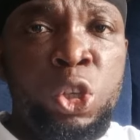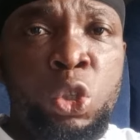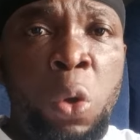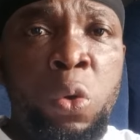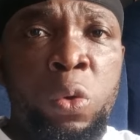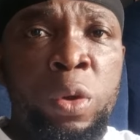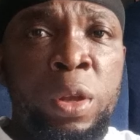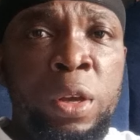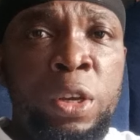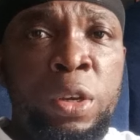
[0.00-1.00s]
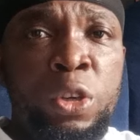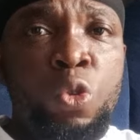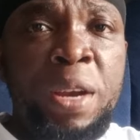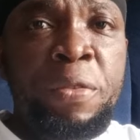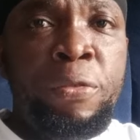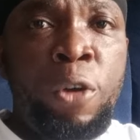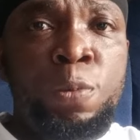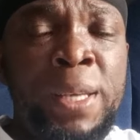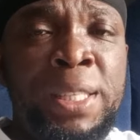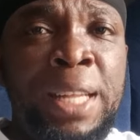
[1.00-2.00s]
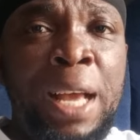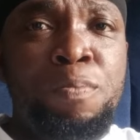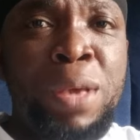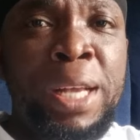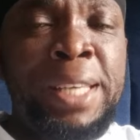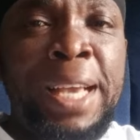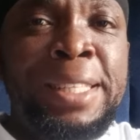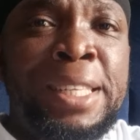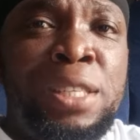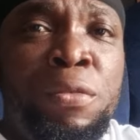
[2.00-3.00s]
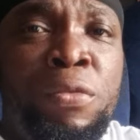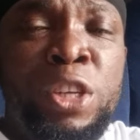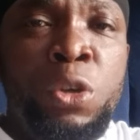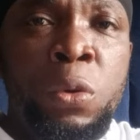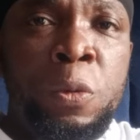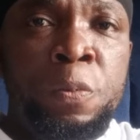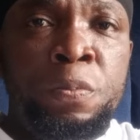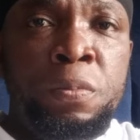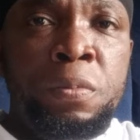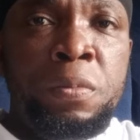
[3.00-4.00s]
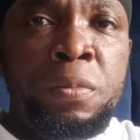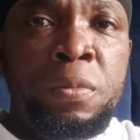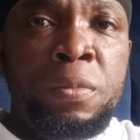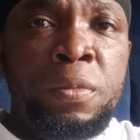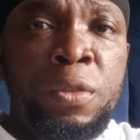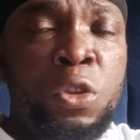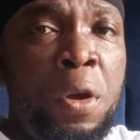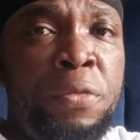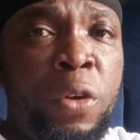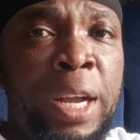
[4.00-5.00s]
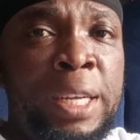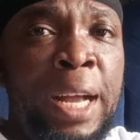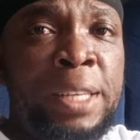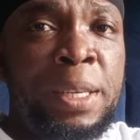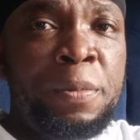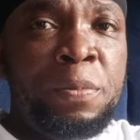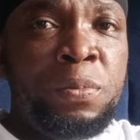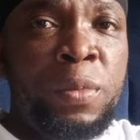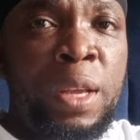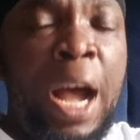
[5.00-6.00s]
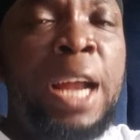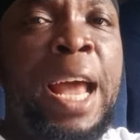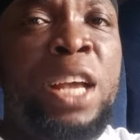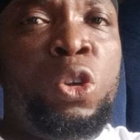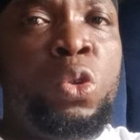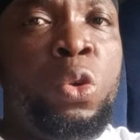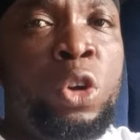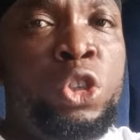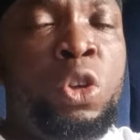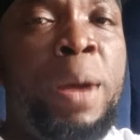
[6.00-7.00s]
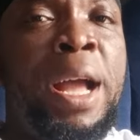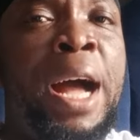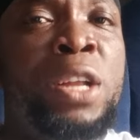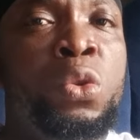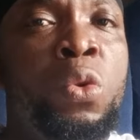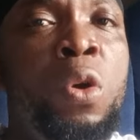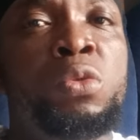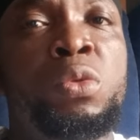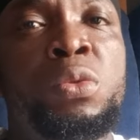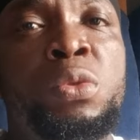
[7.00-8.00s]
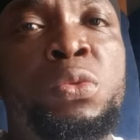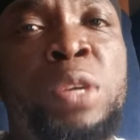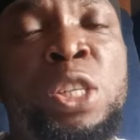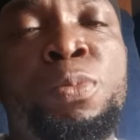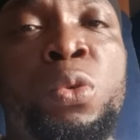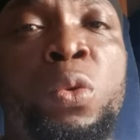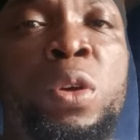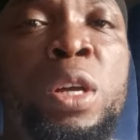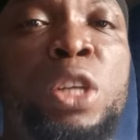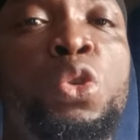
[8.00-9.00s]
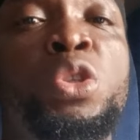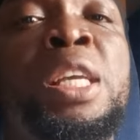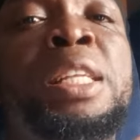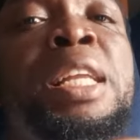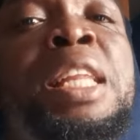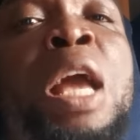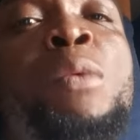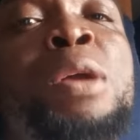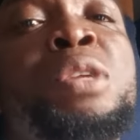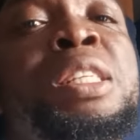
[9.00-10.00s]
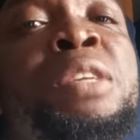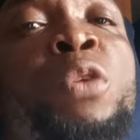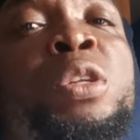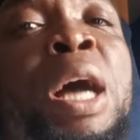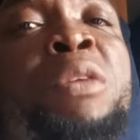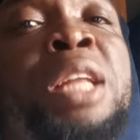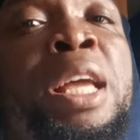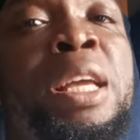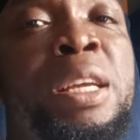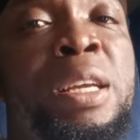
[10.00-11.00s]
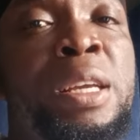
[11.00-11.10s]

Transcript: so, you are the first person I picked in this video. Don't forget that. I'd like you to rush to my handle on Facebook. You see the name where you see for down there.